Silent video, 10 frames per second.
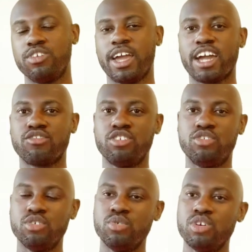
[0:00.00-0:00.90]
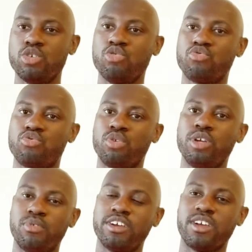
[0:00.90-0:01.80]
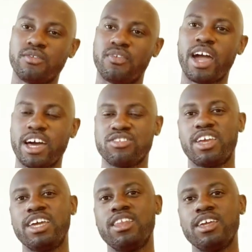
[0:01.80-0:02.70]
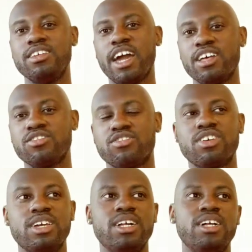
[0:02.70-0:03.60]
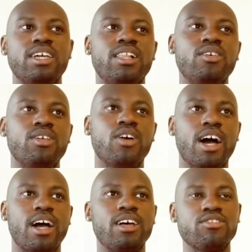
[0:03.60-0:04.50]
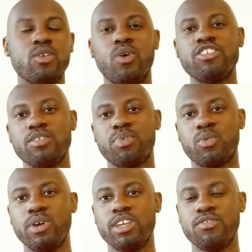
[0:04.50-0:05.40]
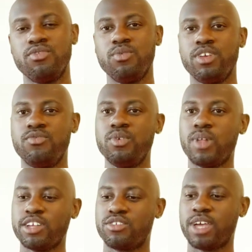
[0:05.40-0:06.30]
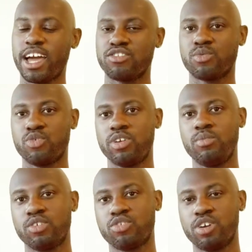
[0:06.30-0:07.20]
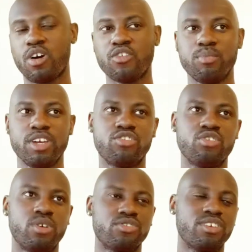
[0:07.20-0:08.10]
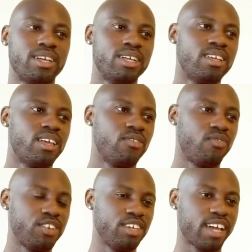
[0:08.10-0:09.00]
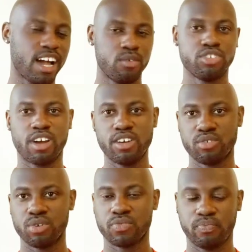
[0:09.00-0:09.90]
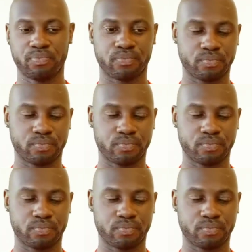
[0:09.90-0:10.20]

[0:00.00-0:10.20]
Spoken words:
when you actually do truly break your fast. And yes, I say 1 day per week. If you like to add some creamer to your coffee, make sure it's 50 calories or under.